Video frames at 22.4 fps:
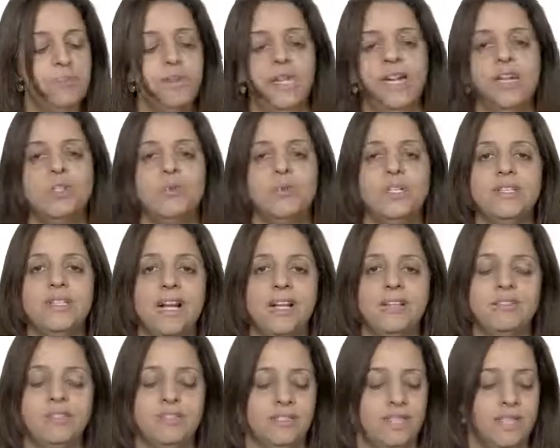Players with
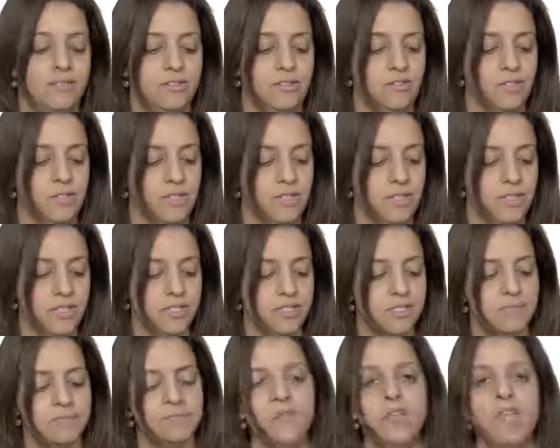alternate
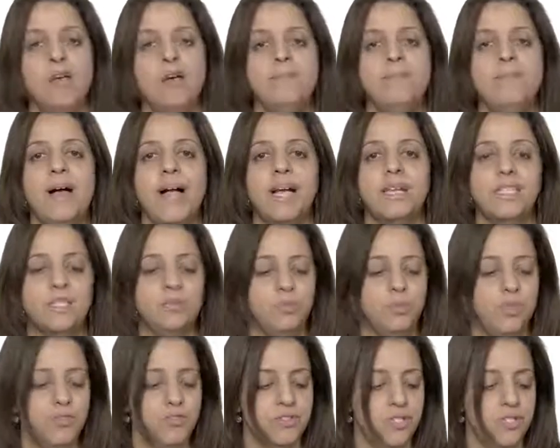turns. Max
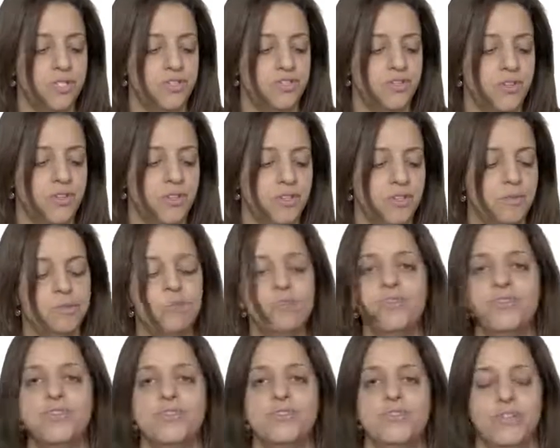moves this fir
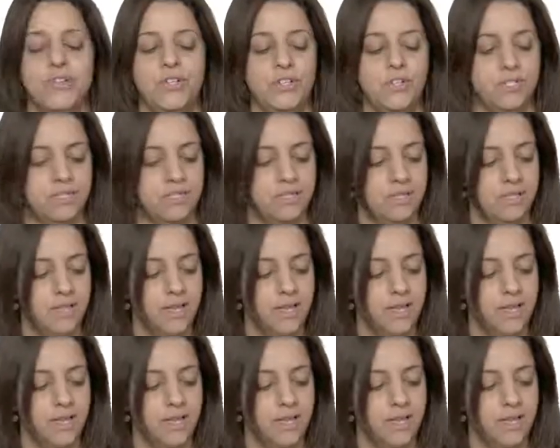moves first.